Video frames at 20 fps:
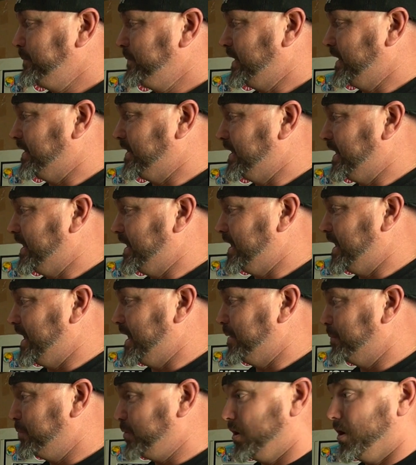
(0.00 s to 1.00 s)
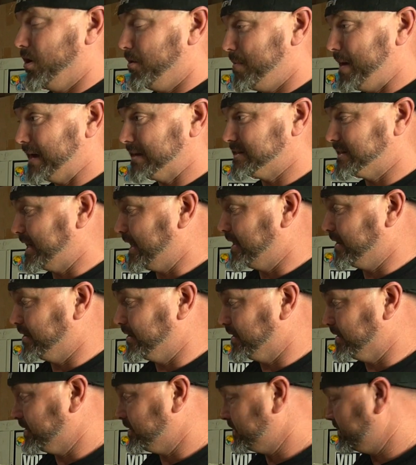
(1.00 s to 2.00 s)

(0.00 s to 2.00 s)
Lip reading: And then put it all back together